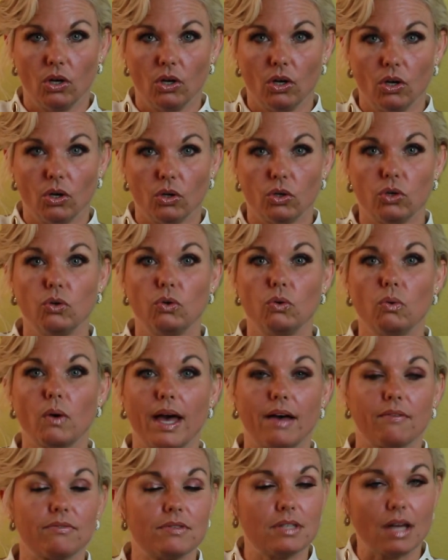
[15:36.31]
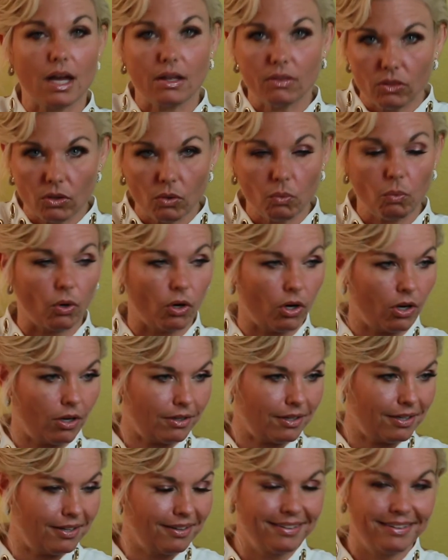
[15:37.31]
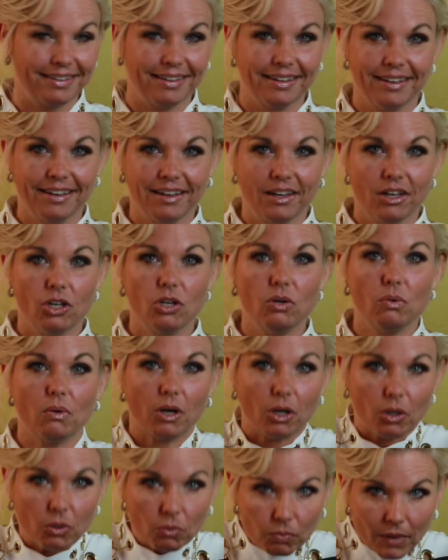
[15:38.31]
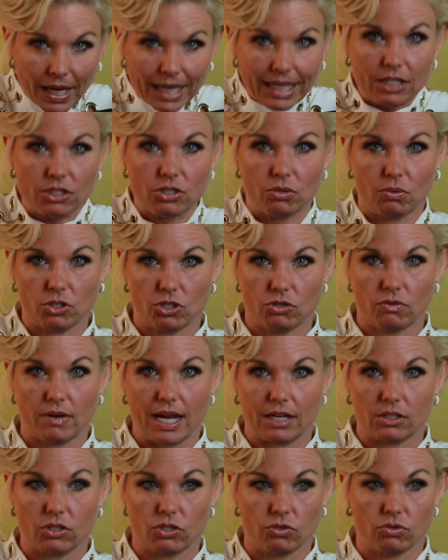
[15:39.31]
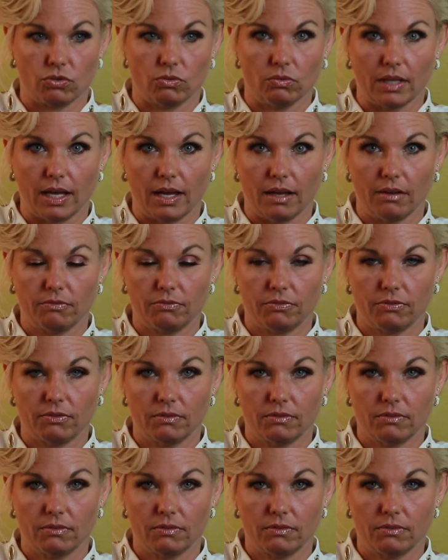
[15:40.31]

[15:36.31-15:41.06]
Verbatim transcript: who have done the work, who are ready to attract true love,